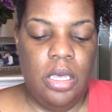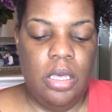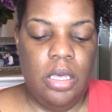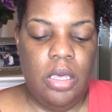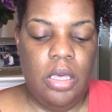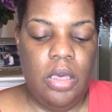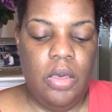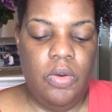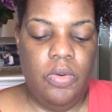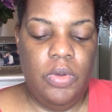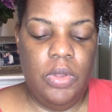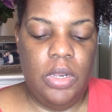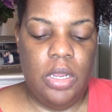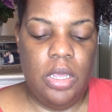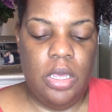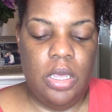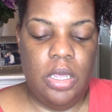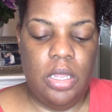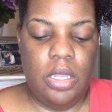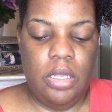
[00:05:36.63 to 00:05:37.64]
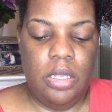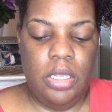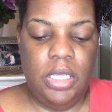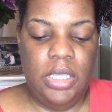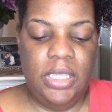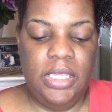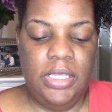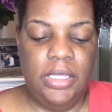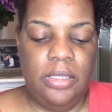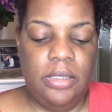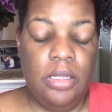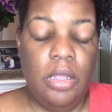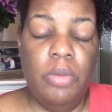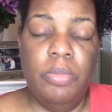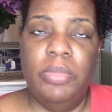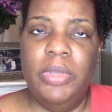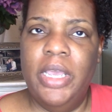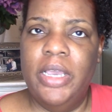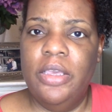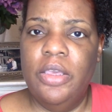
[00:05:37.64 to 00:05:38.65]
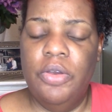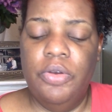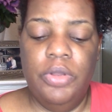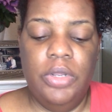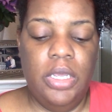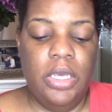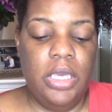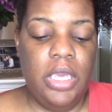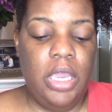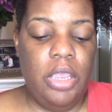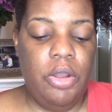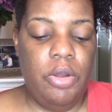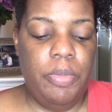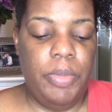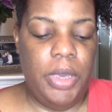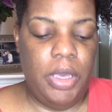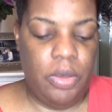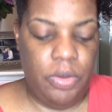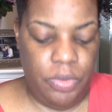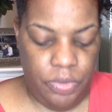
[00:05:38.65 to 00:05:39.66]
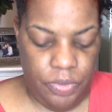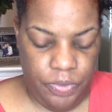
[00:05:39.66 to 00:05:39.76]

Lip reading: coconut. This is, nope, not coconut, caramel.